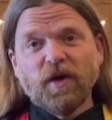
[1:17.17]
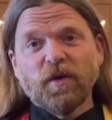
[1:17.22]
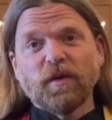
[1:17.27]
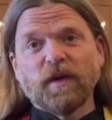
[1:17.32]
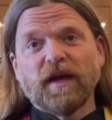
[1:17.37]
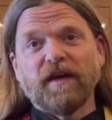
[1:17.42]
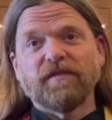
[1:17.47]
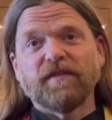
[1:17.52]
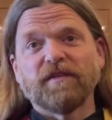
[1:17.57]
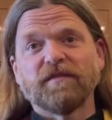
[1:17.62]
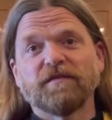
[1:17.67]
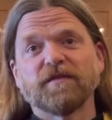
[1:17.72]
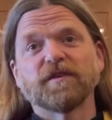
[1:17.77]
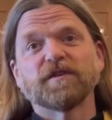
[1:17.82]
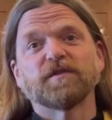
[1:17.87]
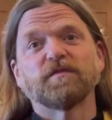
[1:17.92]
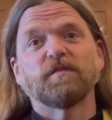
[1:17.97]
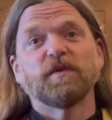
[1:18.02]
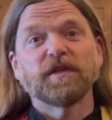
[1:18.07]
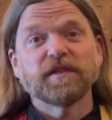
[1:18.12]
we have the
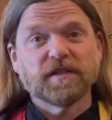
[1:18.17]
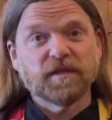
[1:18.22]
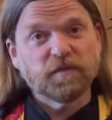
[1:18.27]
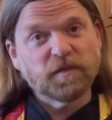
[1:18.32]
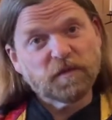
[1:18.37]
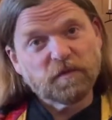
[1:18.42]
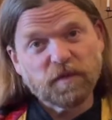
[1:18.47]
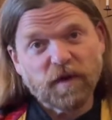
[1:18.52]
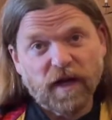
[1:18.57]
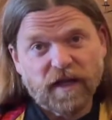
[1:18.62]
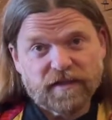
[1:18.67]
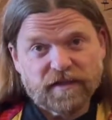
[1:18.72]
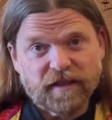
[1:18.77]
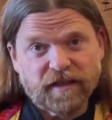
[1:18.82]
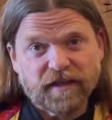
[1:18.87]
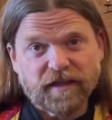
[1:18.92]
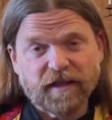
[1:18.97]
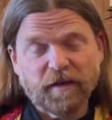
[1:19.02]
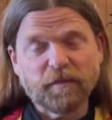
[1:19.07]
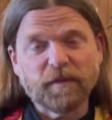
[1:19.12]
first principle
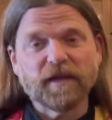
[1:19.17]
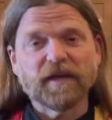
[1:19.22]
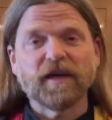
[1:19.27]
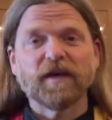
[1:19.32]
project coming